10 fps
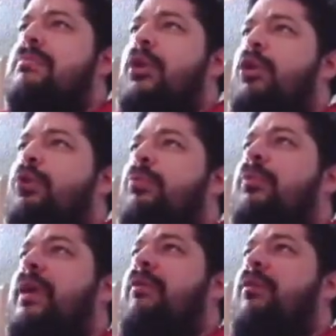Boom.
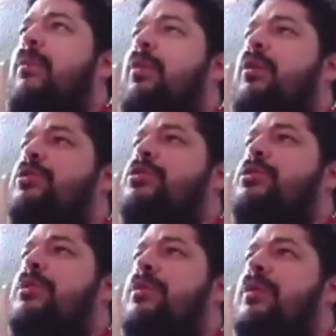Thank you very
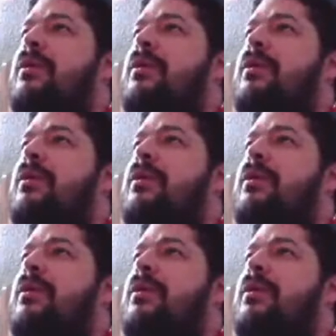much.